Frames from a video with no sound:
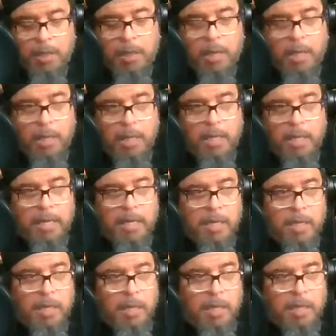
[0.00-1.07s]

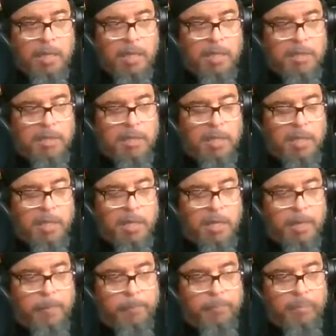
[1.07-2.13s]
Eileen Dietz did
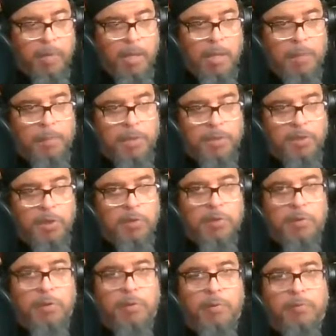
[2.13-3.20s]

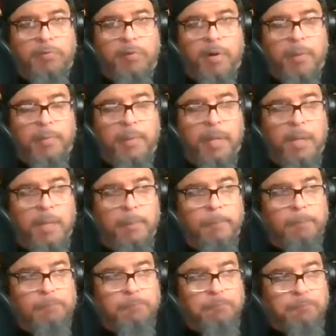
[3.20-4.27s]
Pazuzu from
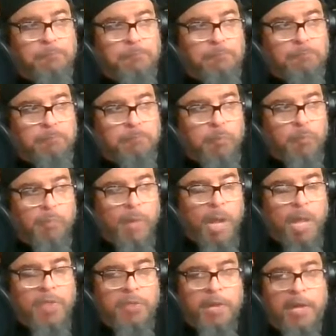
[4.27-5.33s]

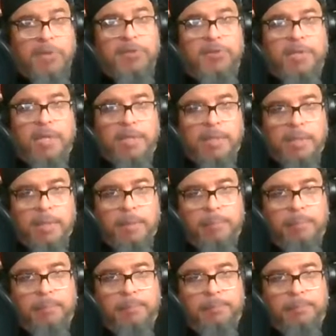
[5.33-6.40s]
The Exorcist,
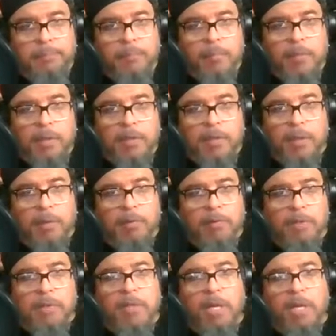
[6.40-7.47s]
so
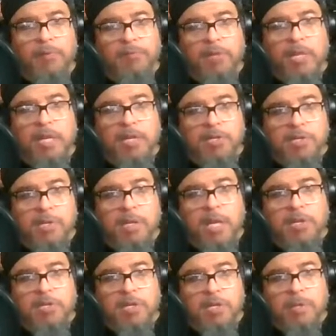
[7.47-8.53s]
she's kind of the
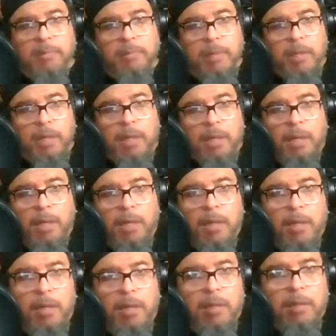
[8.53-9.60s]
legend
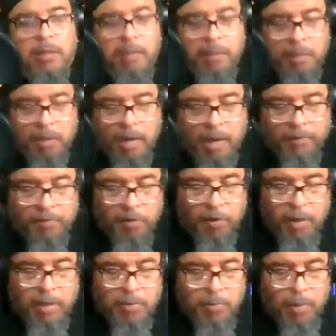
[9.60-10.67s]
to have
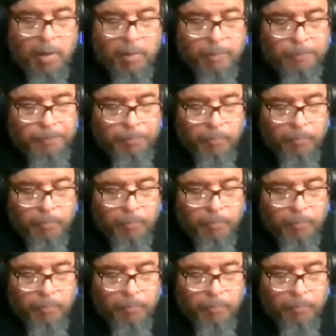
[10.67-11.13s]
her as well.